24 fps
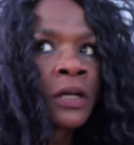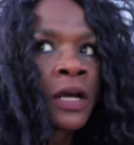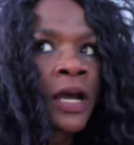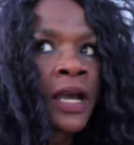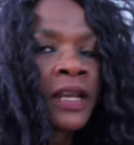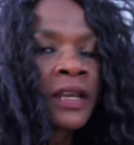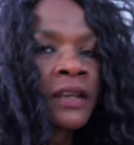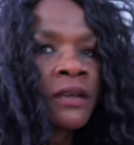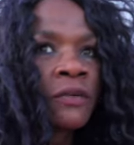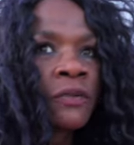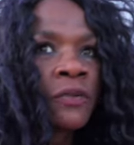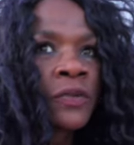
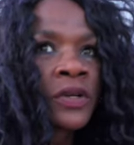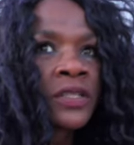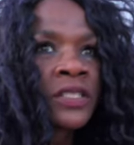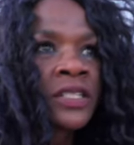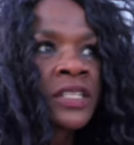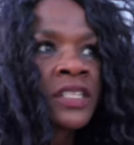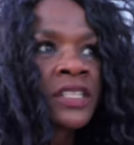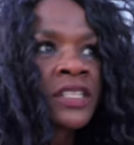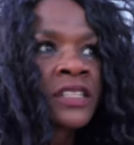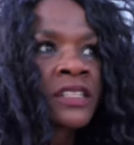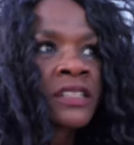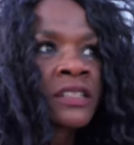And it
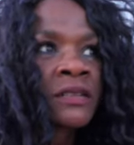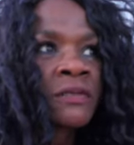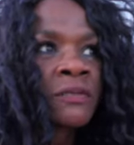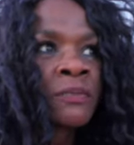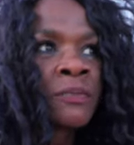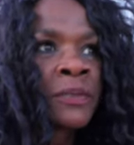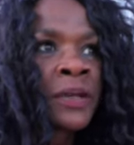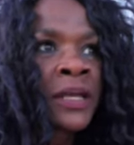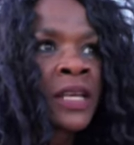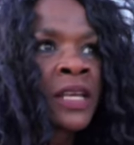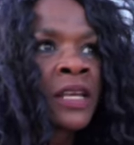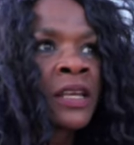wasn't just
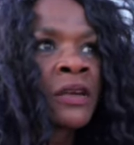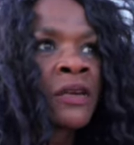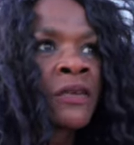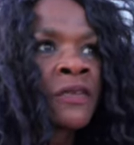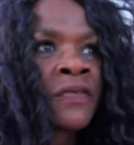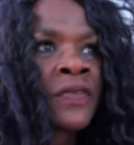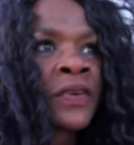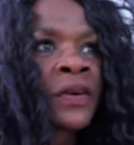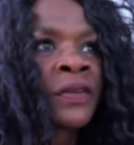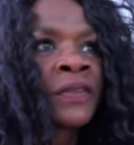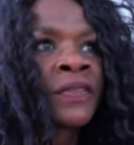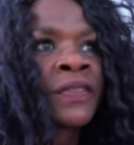me who
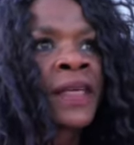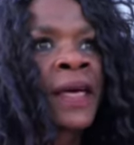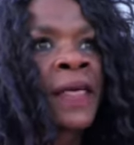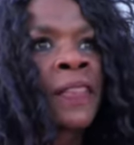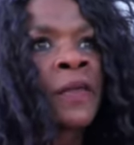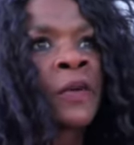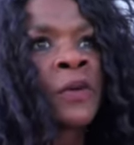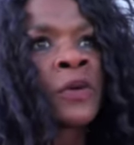felt that.